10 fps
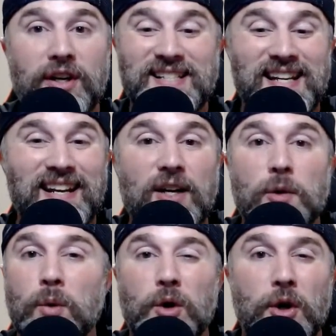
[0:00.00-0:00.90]
going to sit here
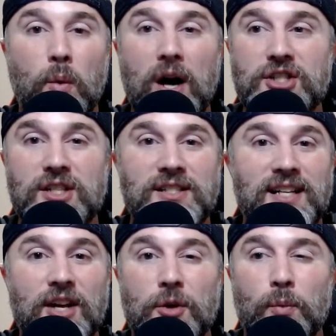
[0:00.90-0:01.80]
and we're going to watch this
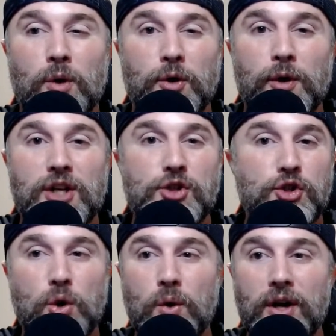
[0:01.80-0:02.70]
together and we're going to
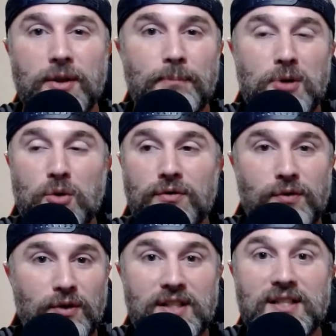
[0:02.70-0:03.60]
enjoy the
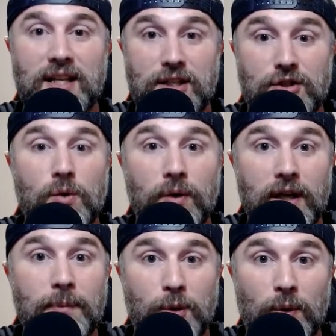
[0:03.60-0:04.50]
beautifulness that is
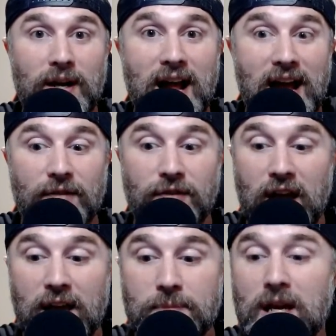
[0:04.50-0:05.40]
going up 3.5
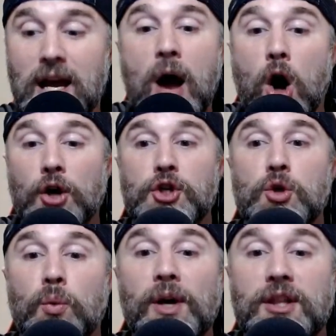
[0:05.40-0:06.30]
games. Are
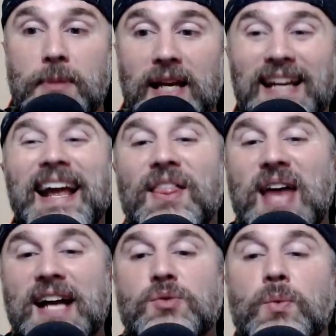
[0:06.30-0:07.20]
you with me?
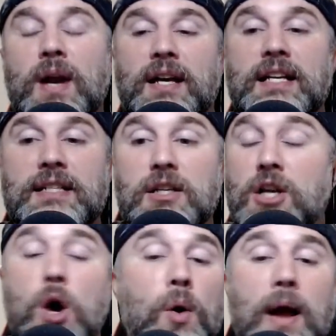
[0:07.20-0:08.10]
That's what I need to
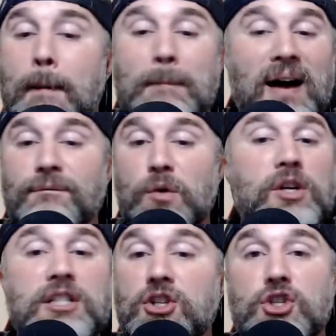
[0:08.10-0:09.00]
know. My
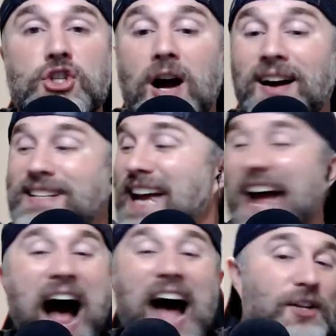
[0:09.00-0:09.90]
voice is shot.
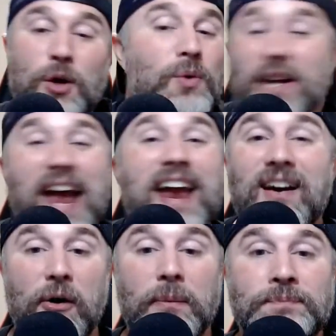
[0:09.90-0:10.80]
I don't
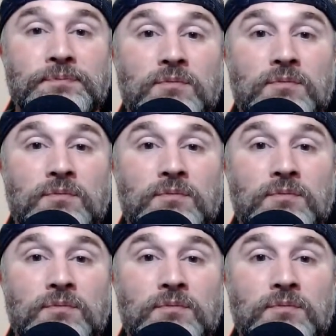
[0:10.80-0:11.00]
care.